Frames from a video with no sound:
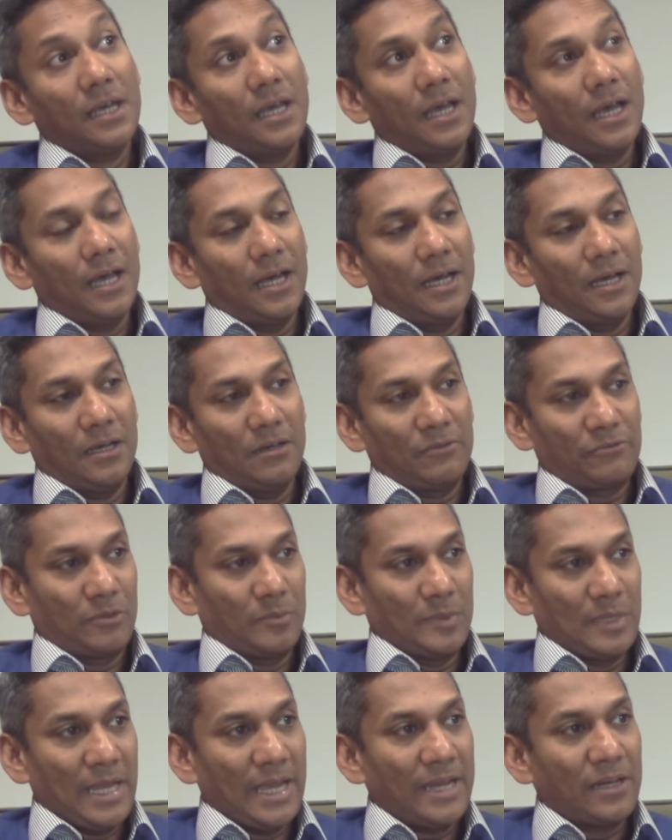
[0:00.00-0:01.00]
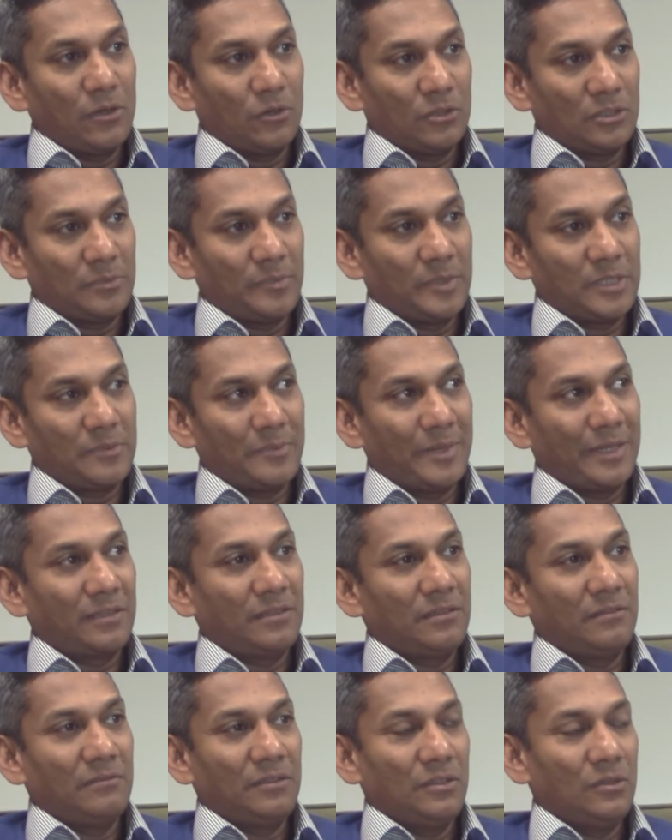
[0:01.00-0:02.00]
from a landlord's
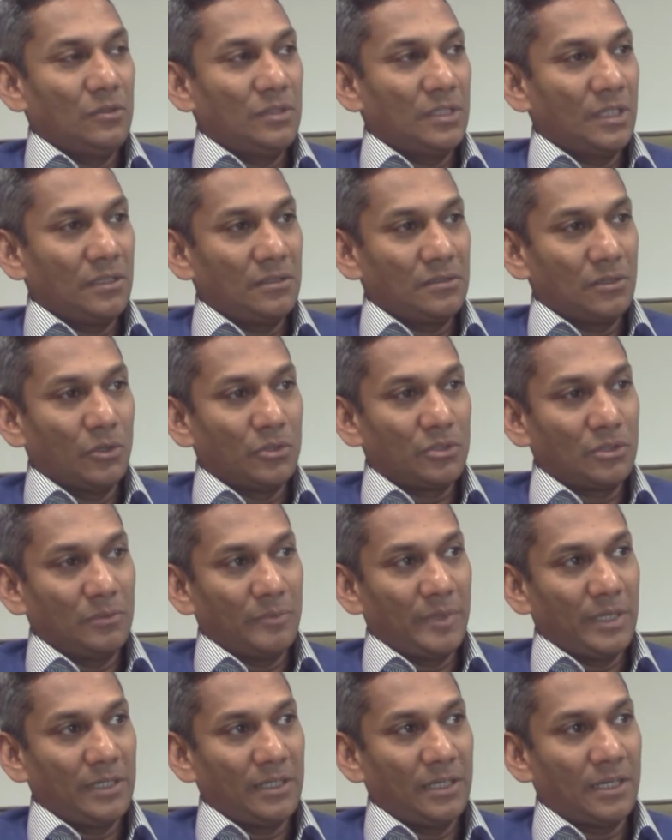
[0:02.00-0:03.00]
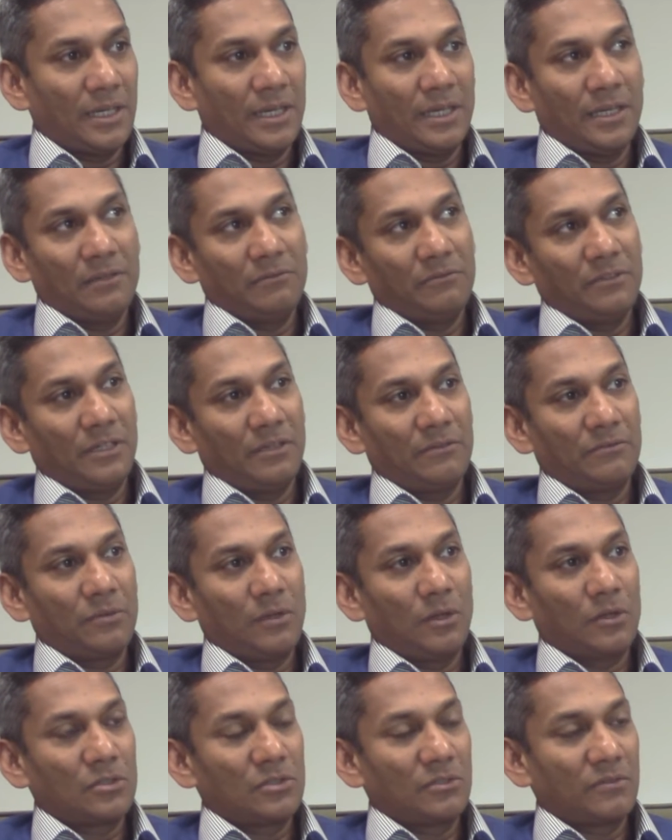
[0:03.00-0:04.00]
perspective using social media, and we have
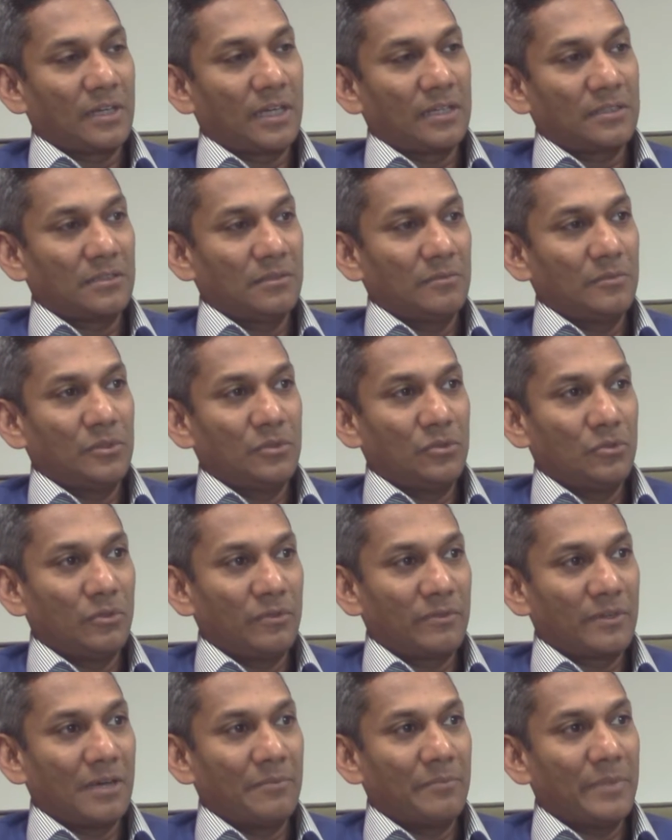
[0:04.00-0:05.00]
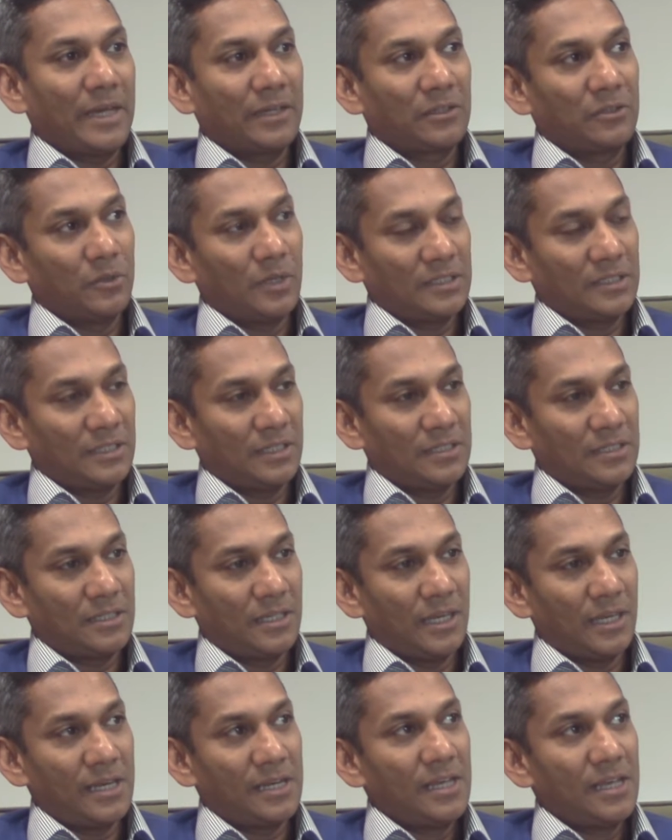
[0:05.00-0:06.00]
lots of customers who have come back to us and
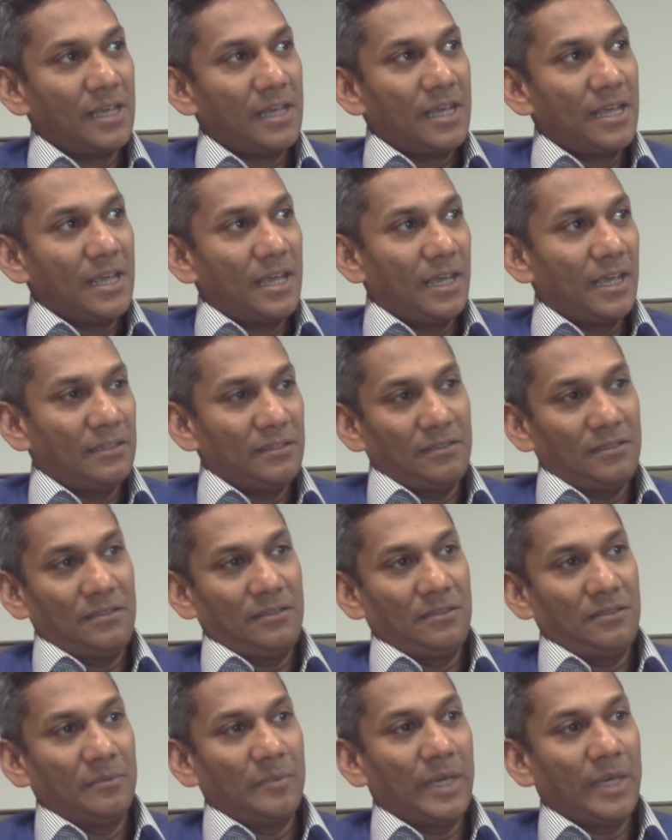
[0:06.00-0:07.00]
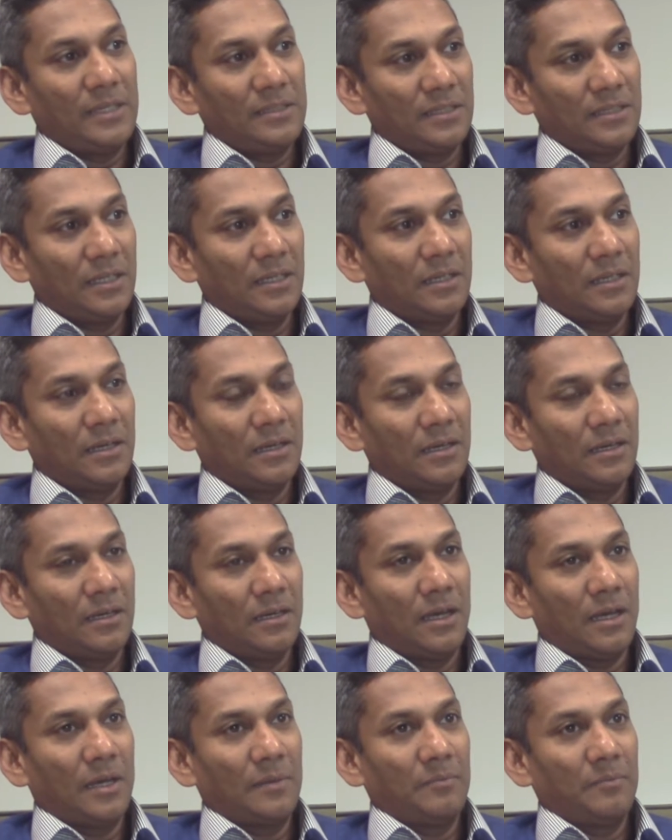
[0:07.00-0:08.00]
said, hey, this is amazing,
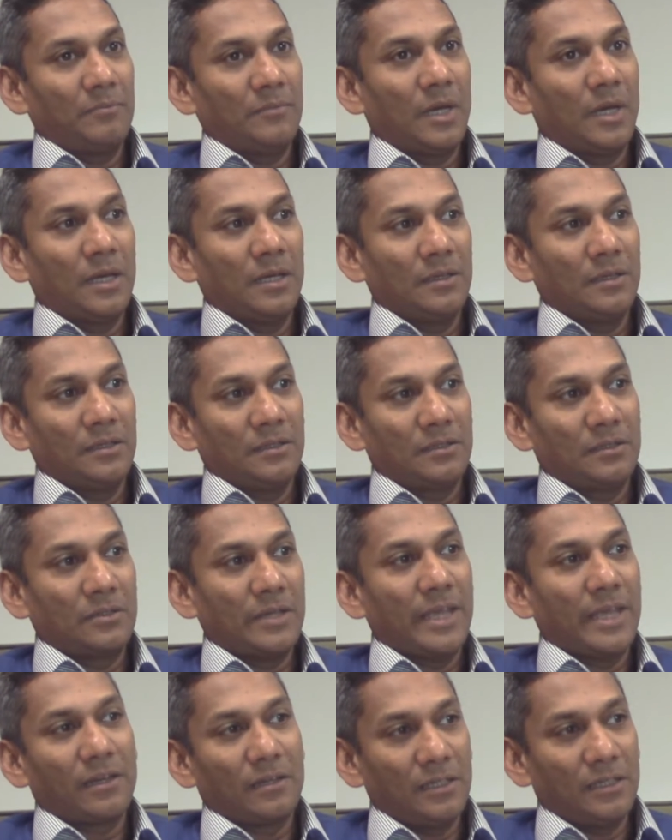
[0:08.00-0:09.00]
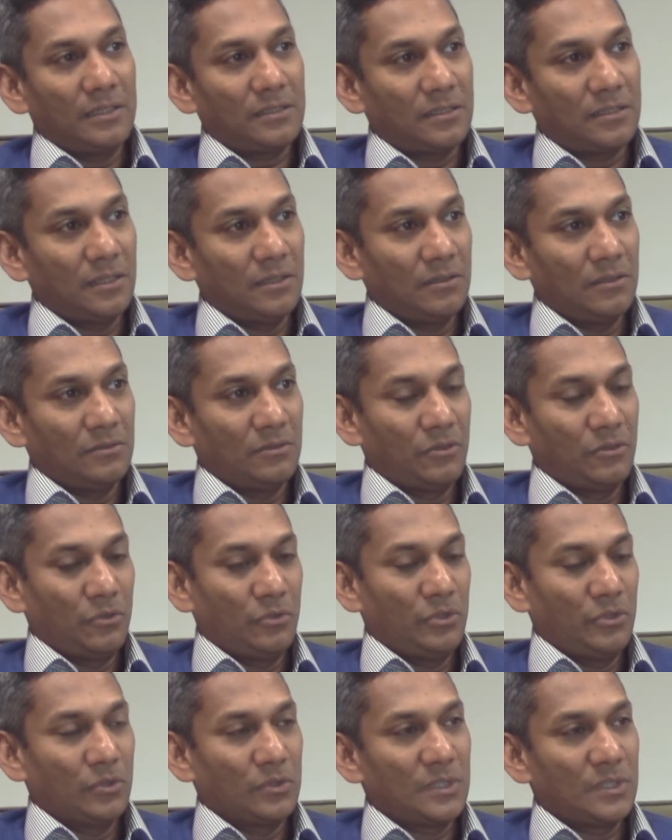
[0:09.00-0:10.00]
I create a listing
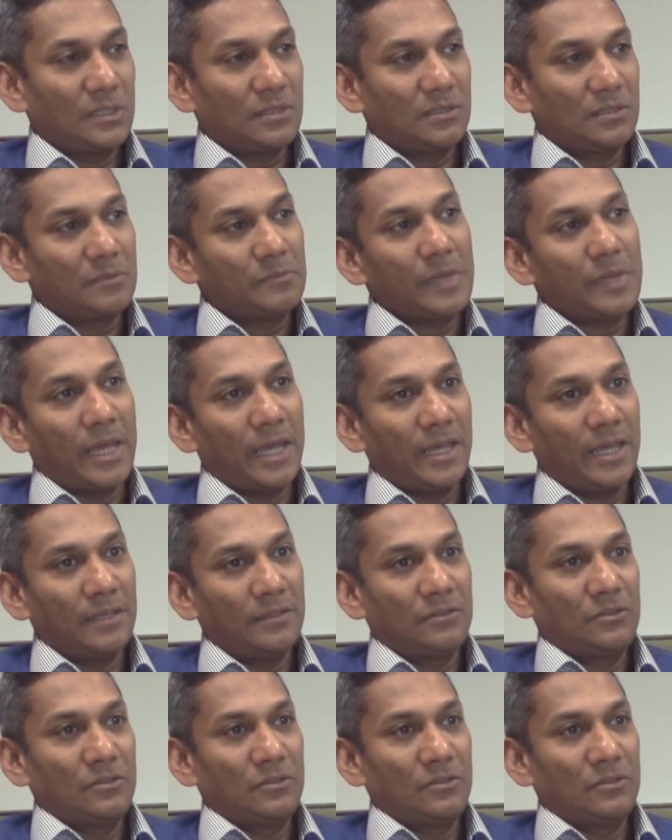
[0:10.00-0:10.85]
through your system and